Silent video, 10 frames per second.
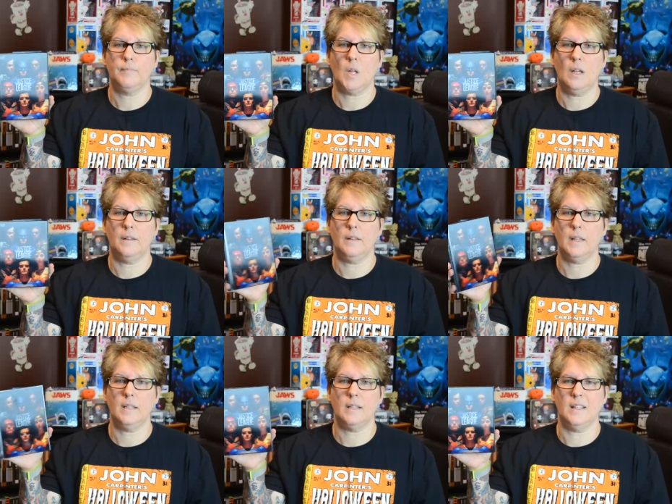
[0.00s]
The
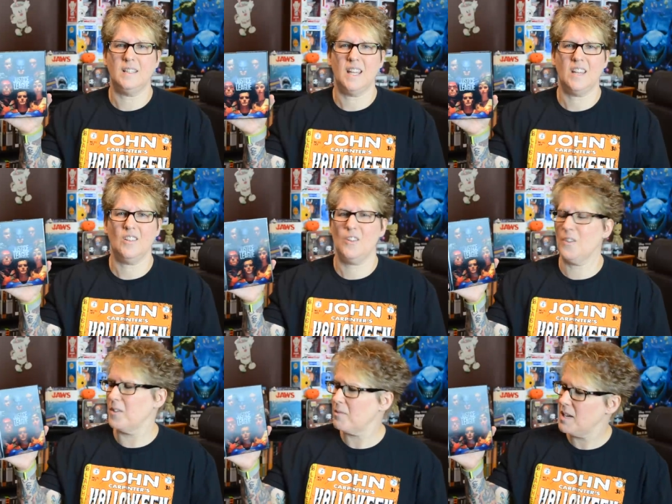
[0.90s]
lenticular
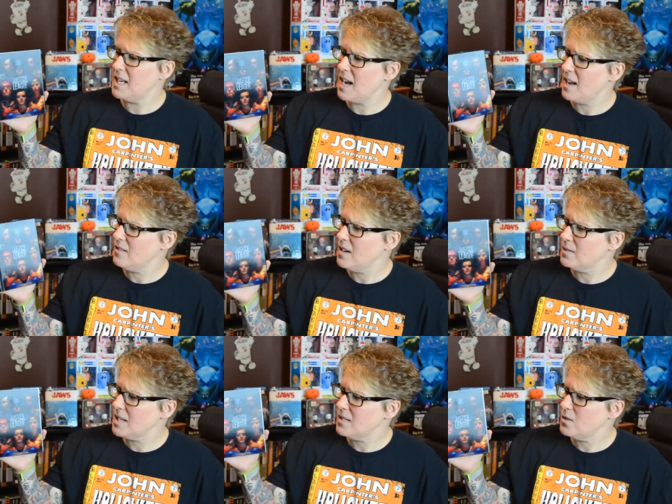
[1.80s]
or 3D, I don't know,
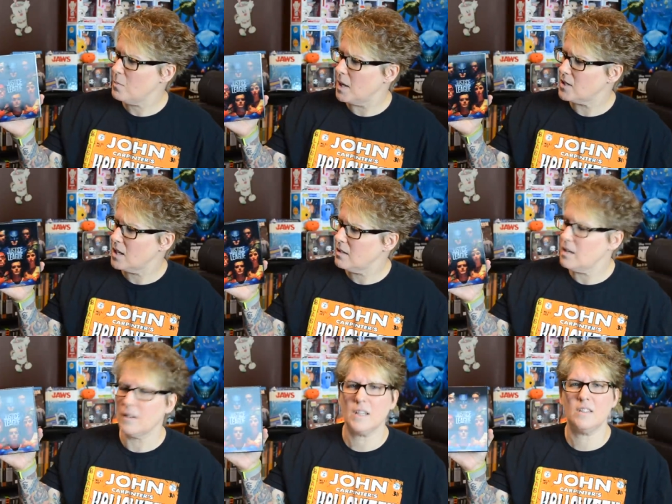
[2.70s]
it doesn't do much, I don't
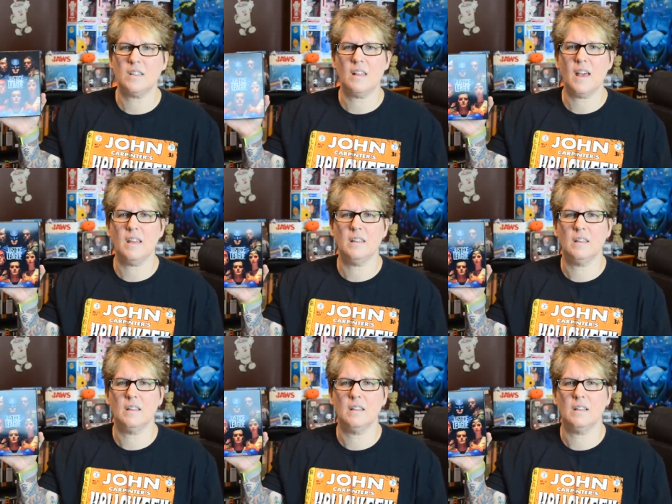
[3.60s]
know, can you see that?
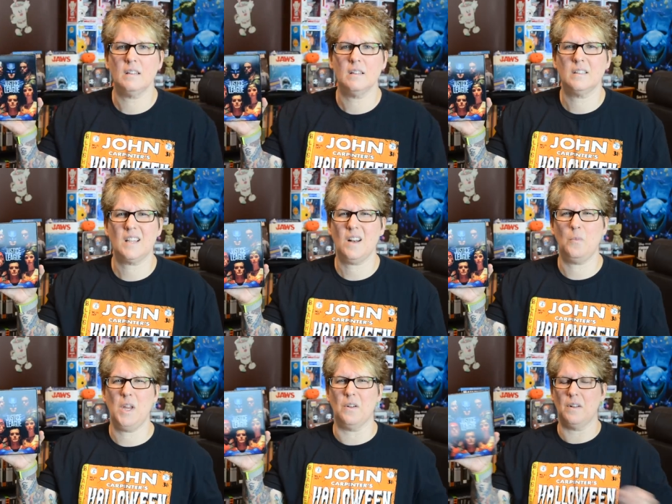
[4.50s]
It's kind of
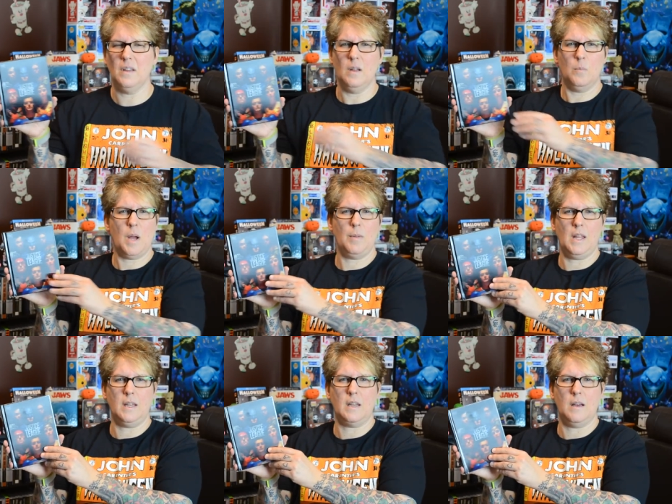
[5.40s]
weird. Probably
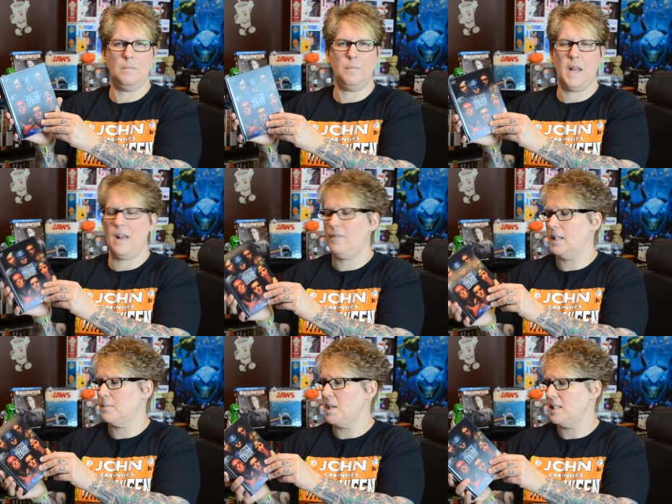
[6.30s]
like Ben
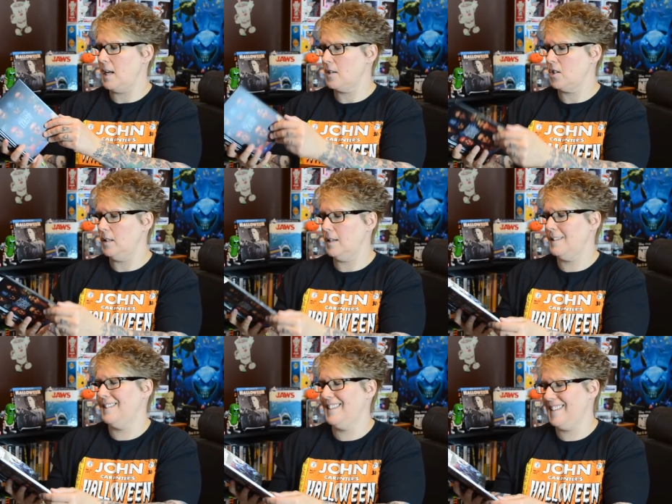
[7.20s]
Affleck's mustache in this.
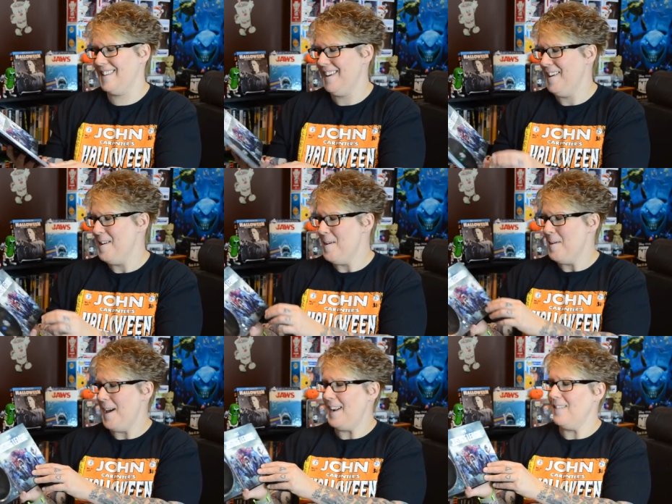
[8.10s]

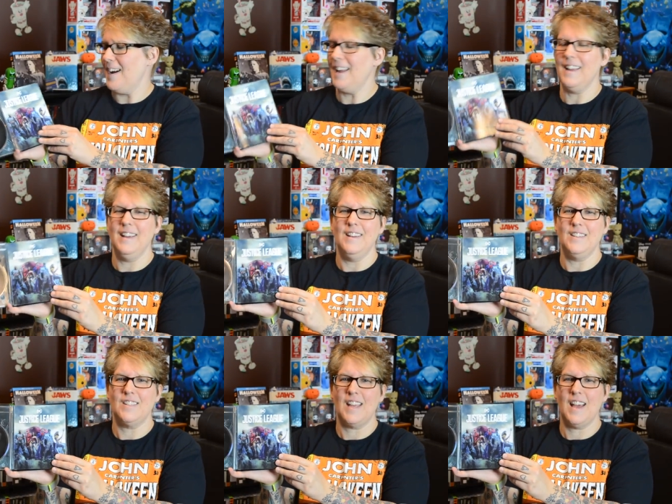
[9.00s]
Anyway,
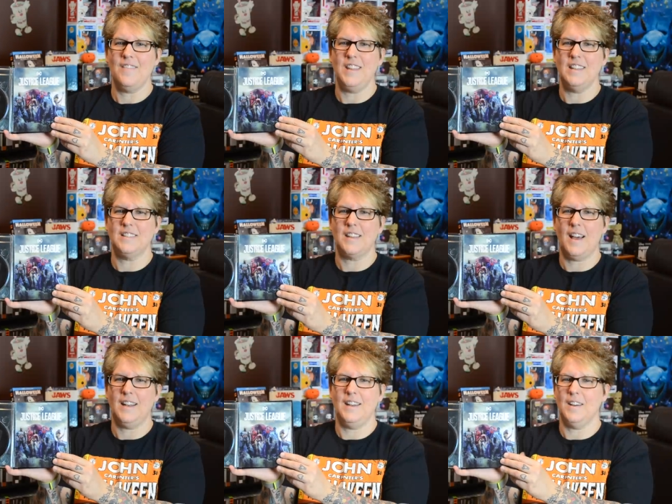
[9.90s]
so you have the
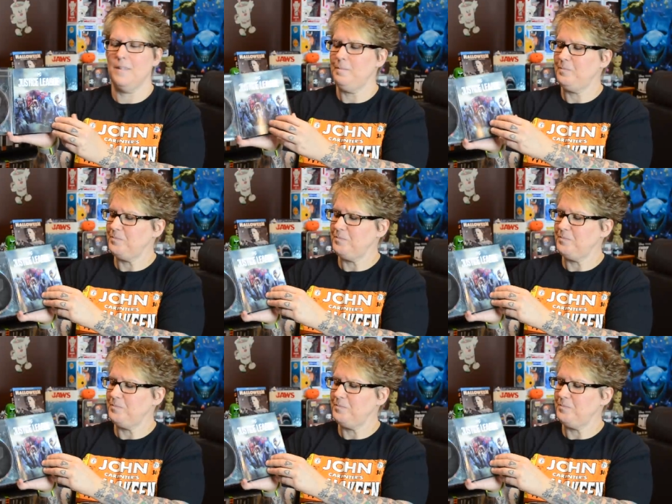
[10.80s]
inside here.